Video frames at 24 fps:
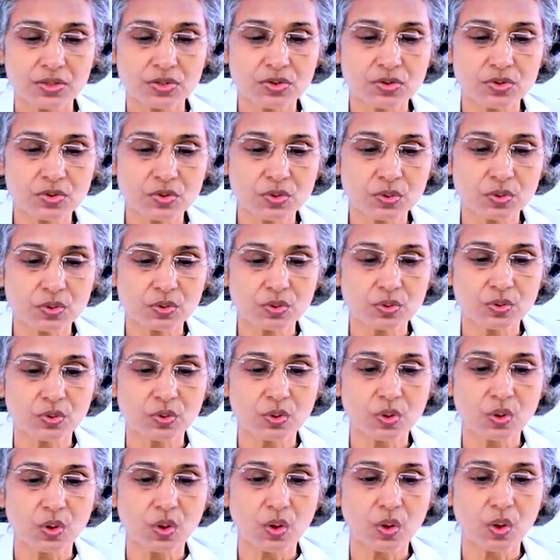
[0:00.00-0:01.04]
So
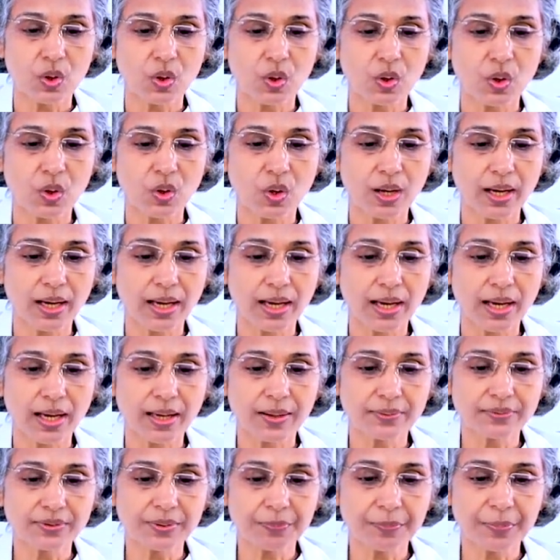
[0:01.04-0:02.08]

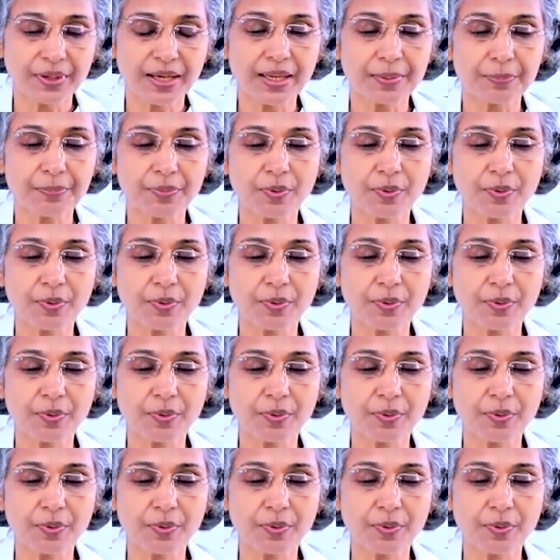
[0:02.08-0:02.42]
her